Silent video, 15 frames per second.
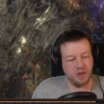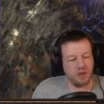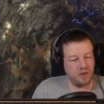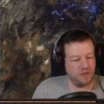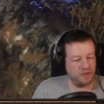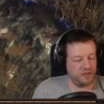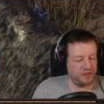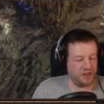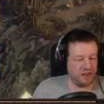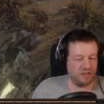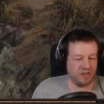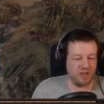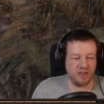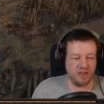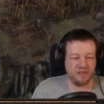This
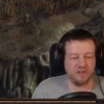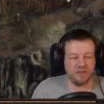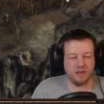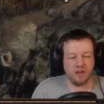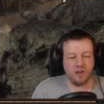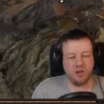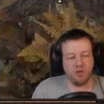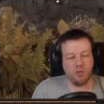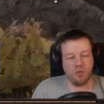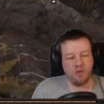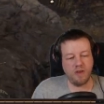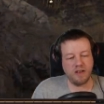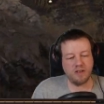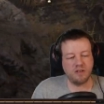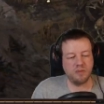area is a lot more
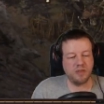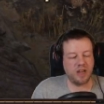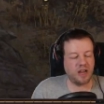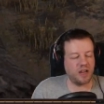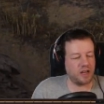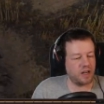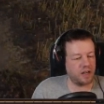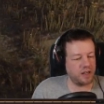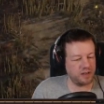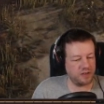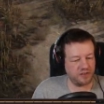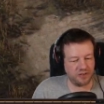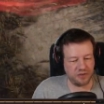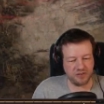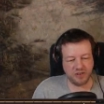random than I'd like,
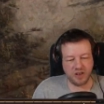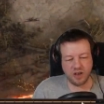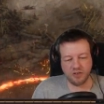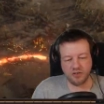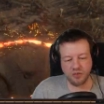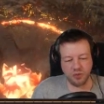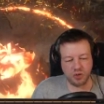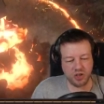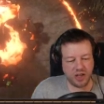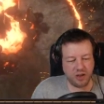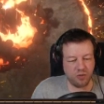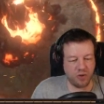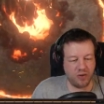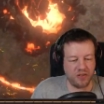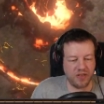so it's hard to work out
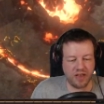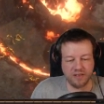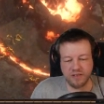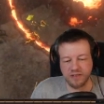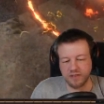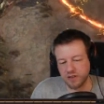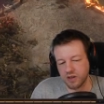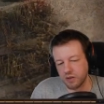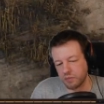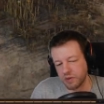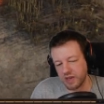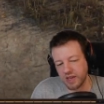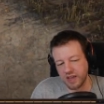where the exit's going to be.